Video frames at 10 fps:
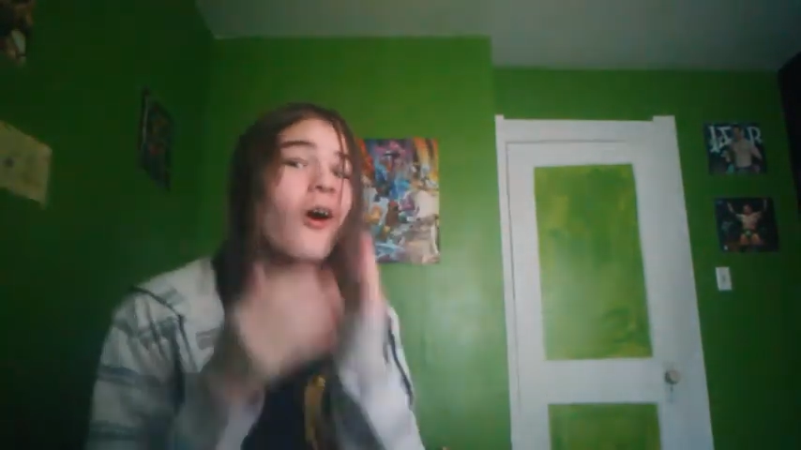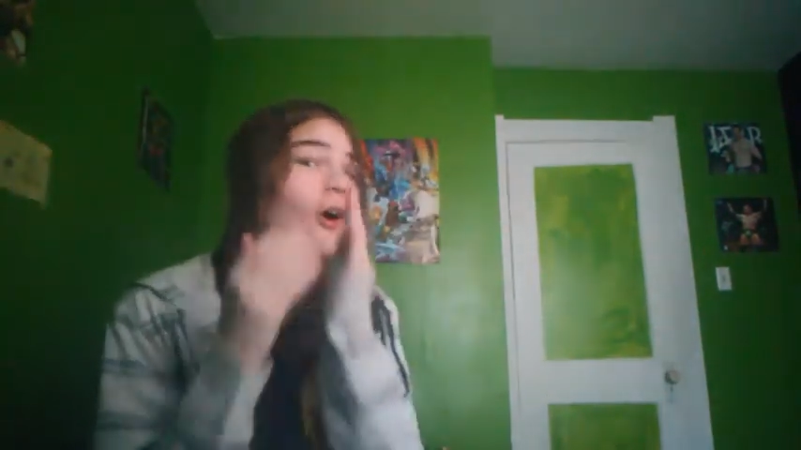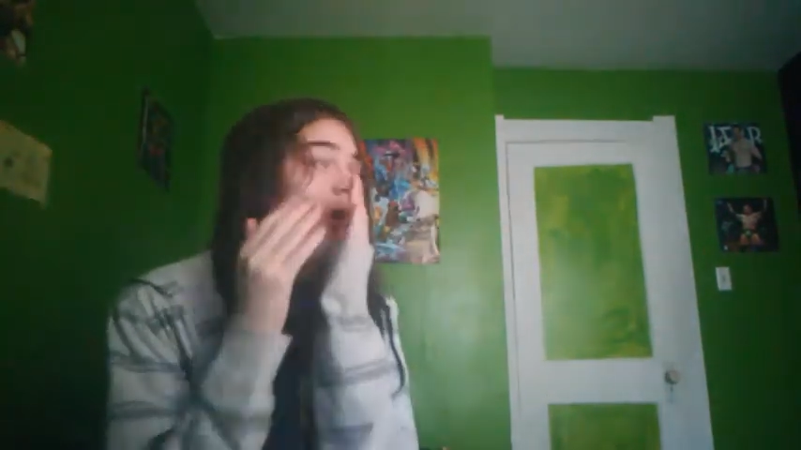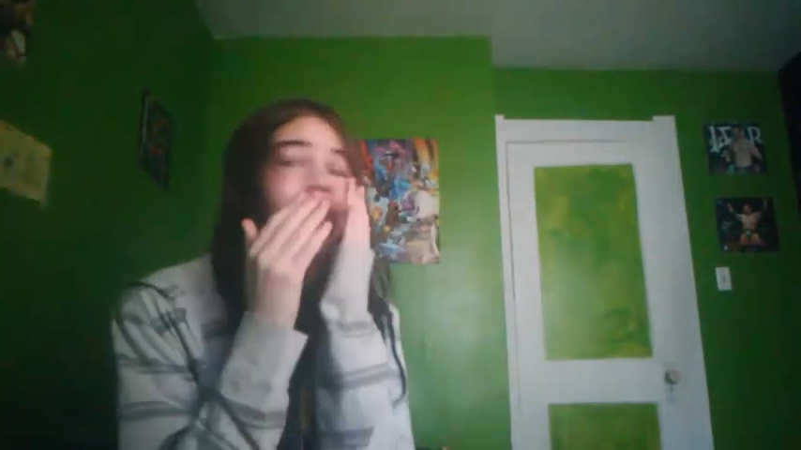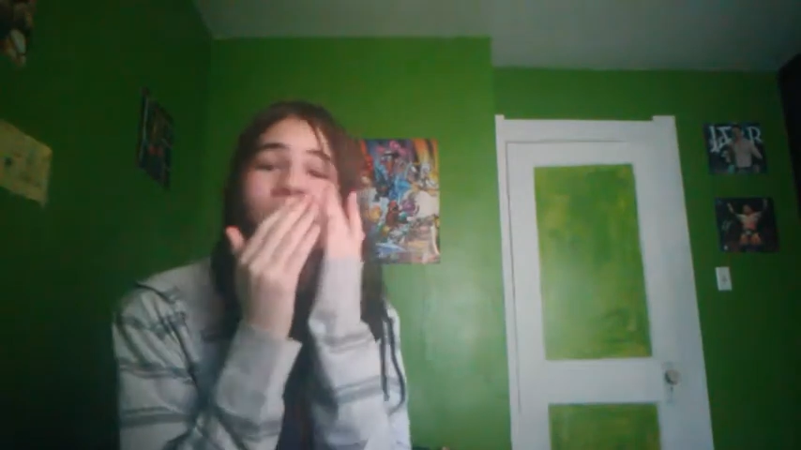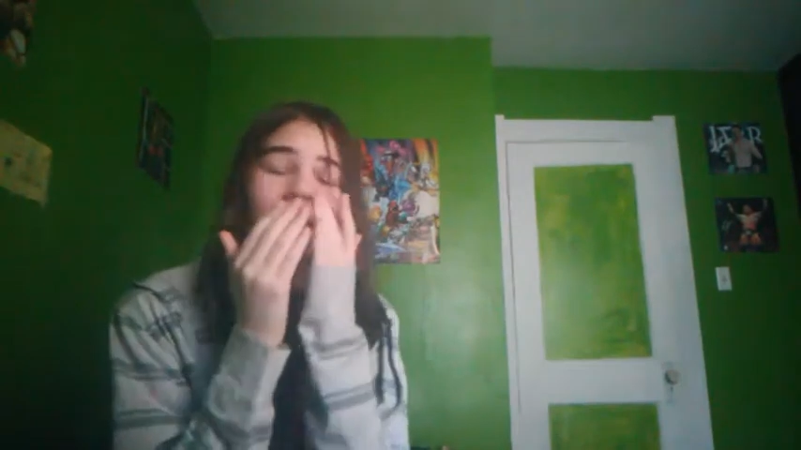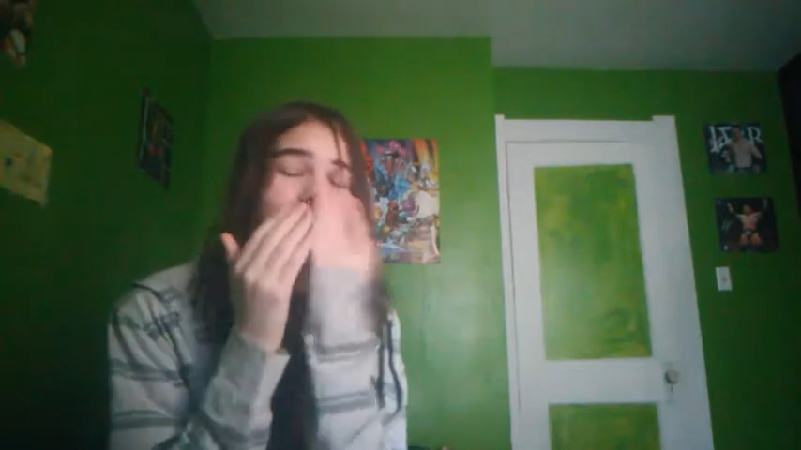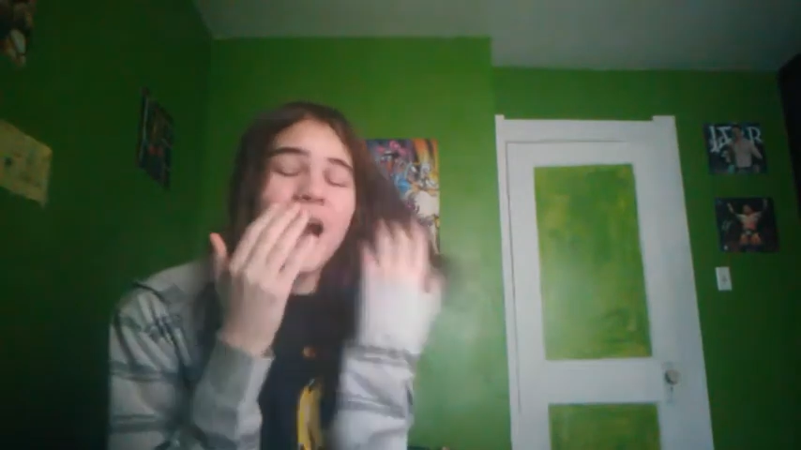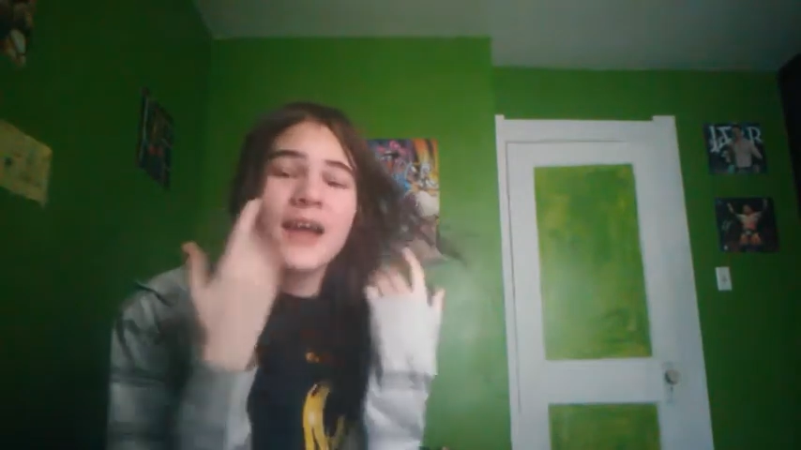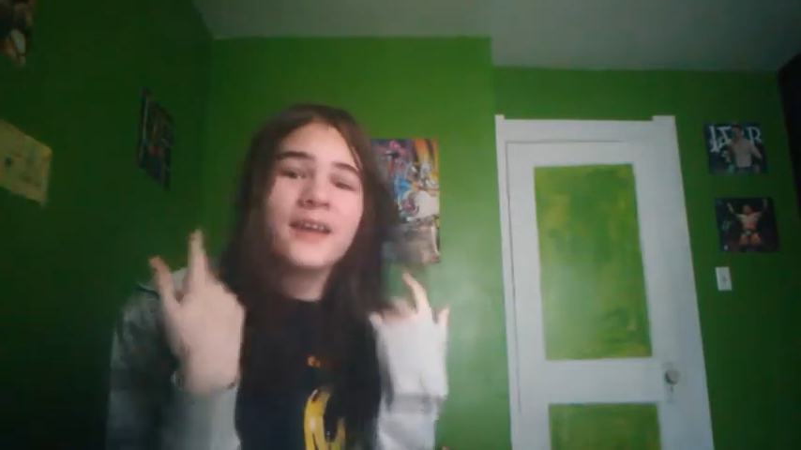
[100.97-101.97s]
Oh my
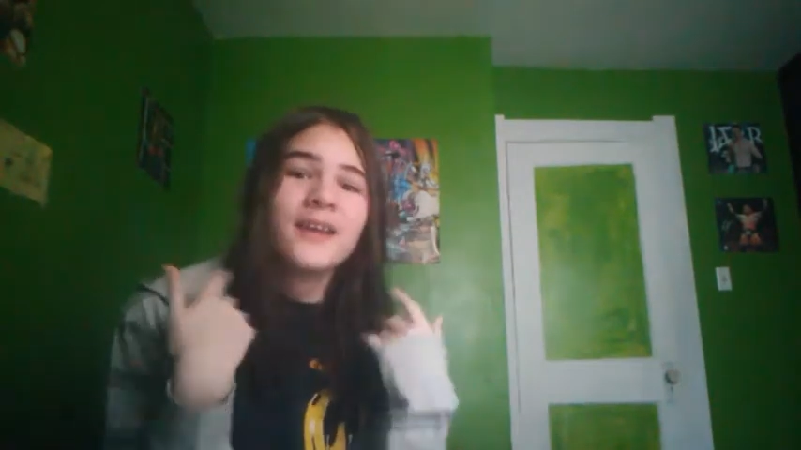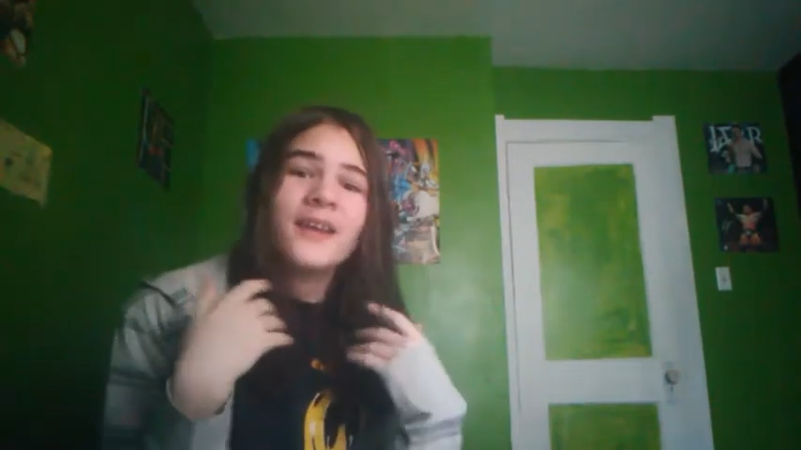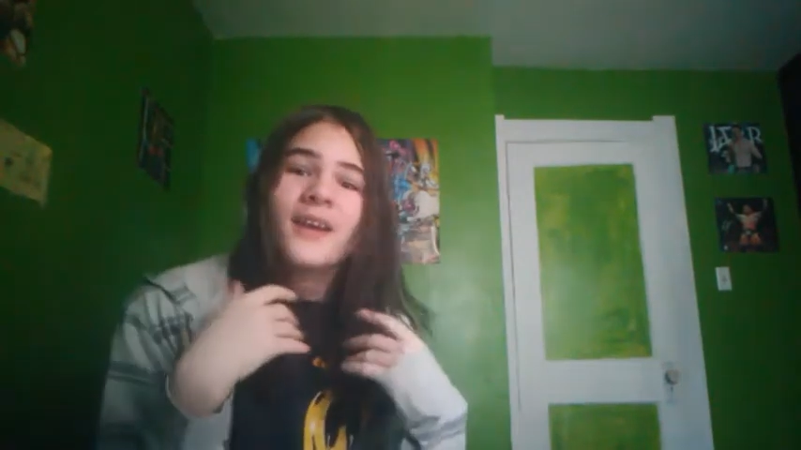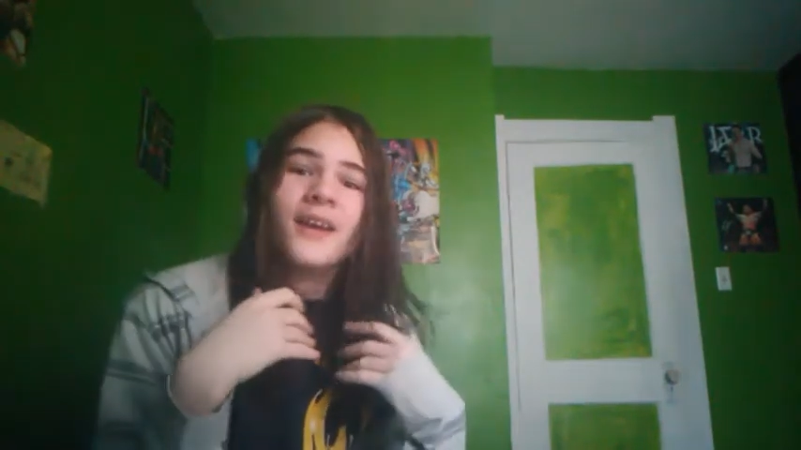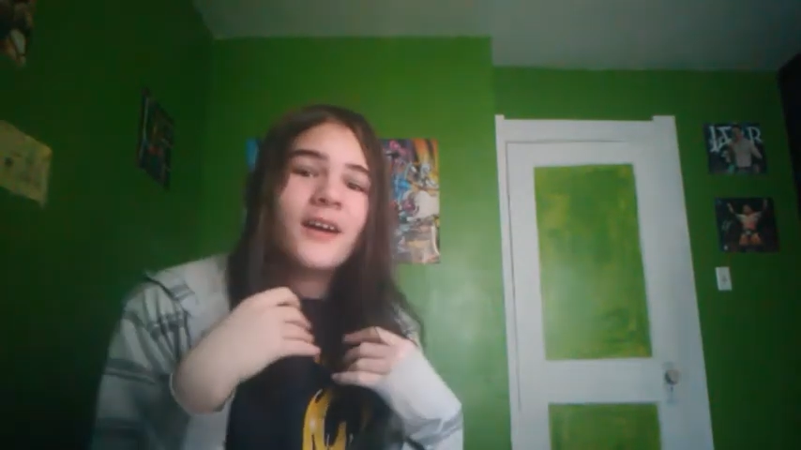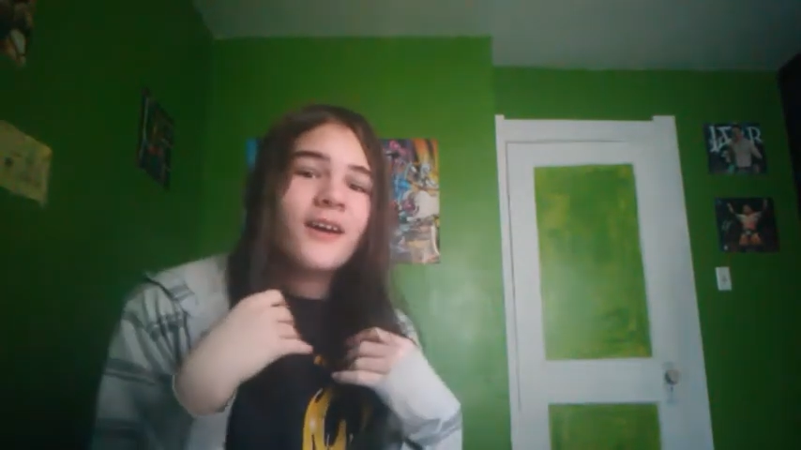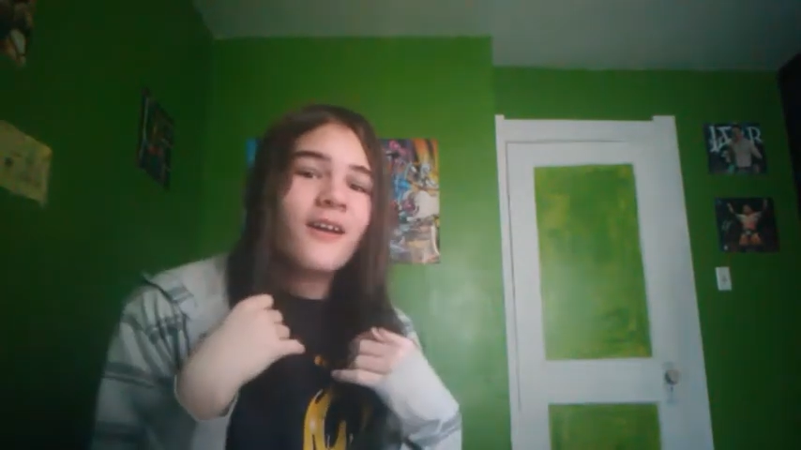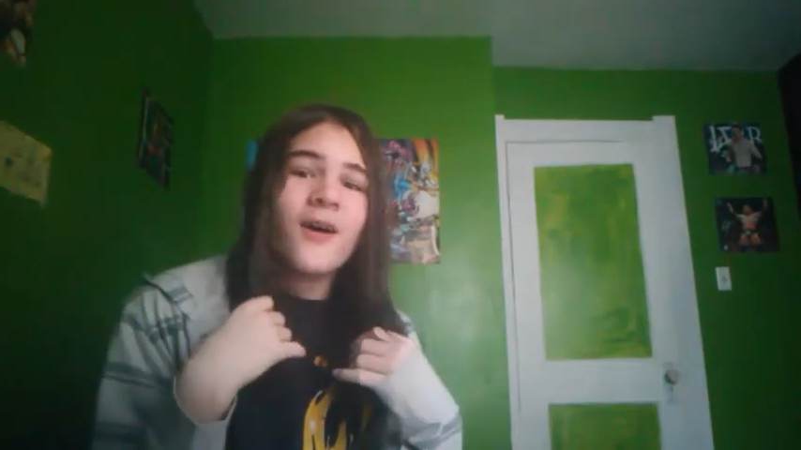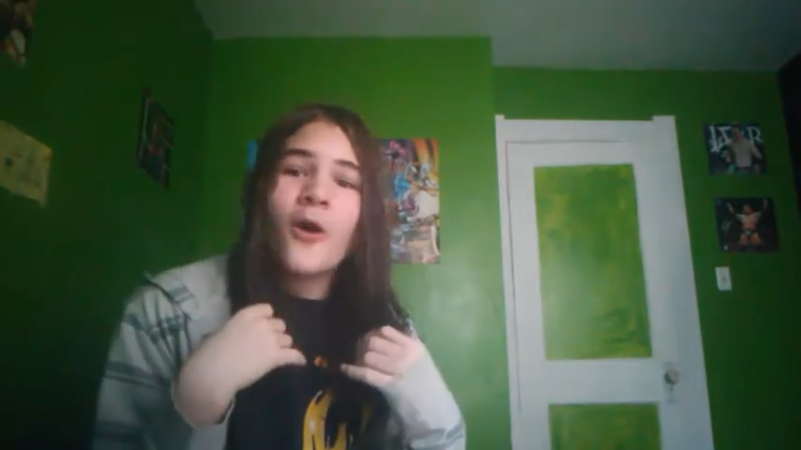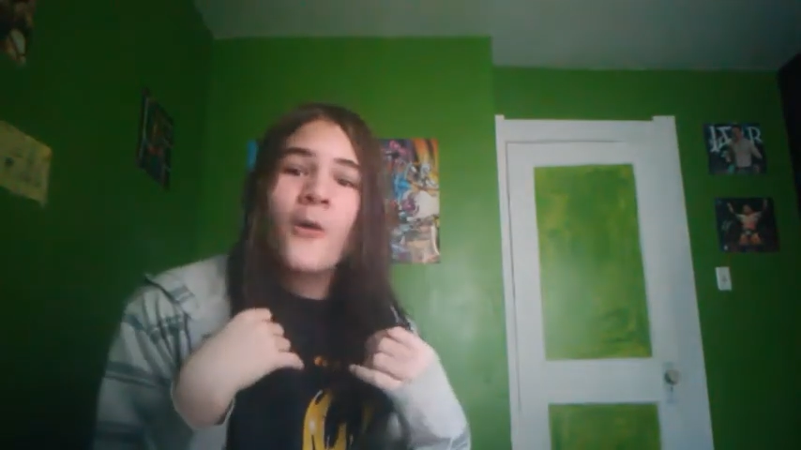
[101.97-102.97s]
god.
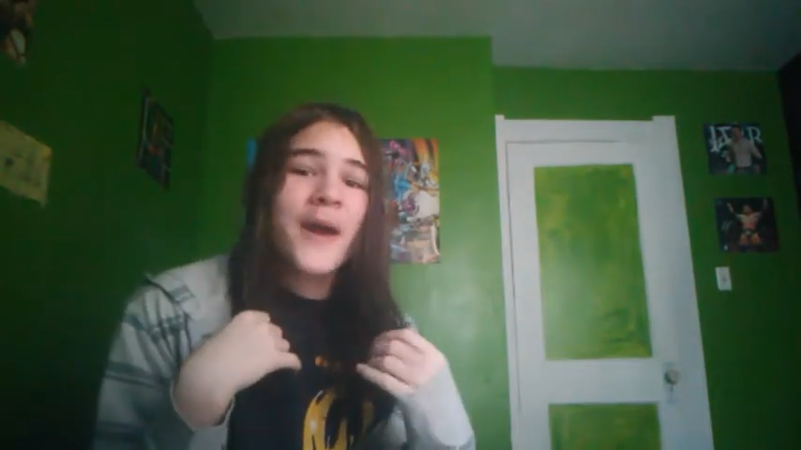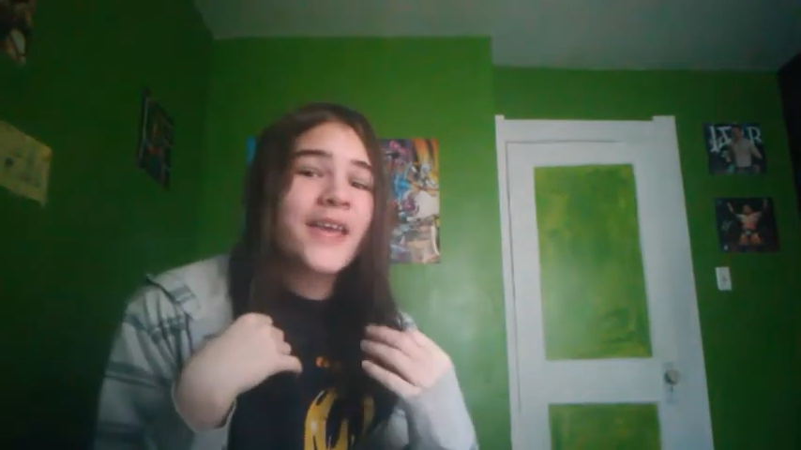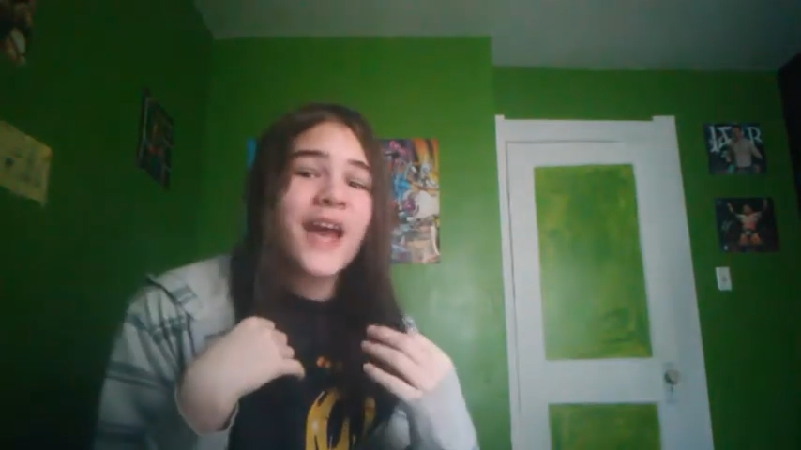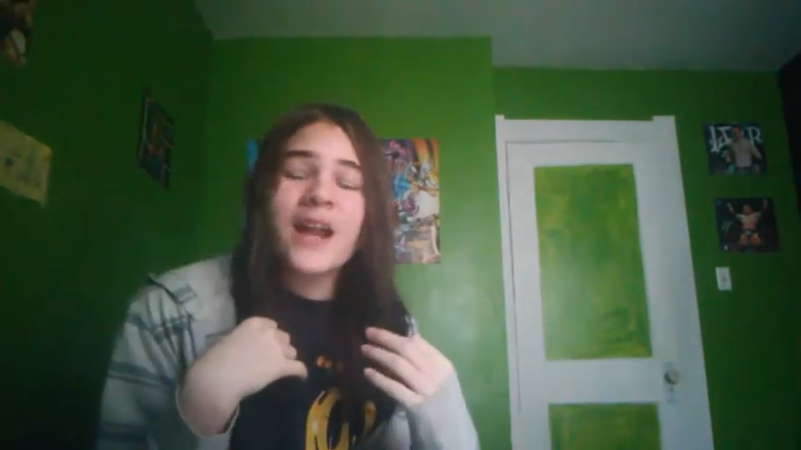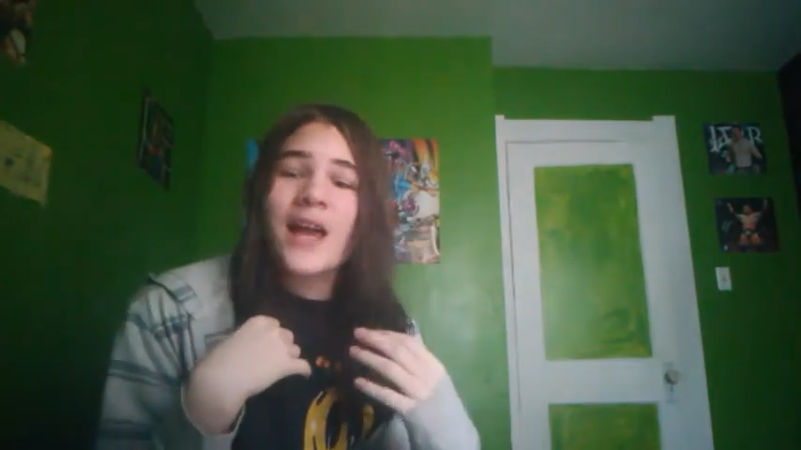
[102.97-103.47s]
Oh my god,